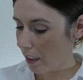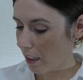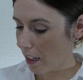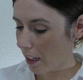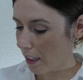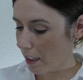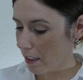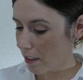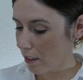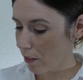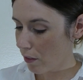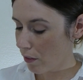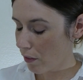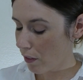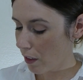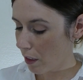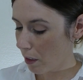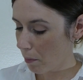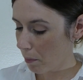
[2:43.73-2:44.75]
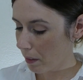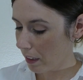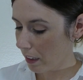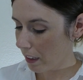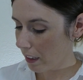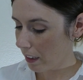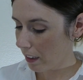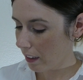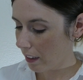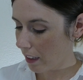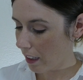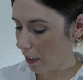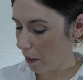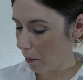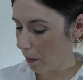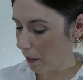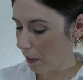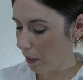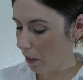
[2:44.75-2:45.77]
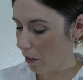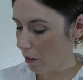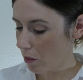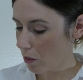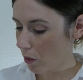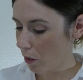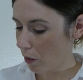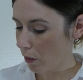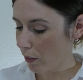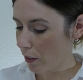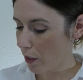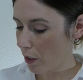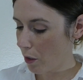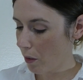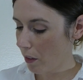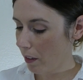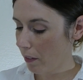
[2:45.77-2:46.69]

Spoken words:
nice and firmly. There we go, don't overdo it.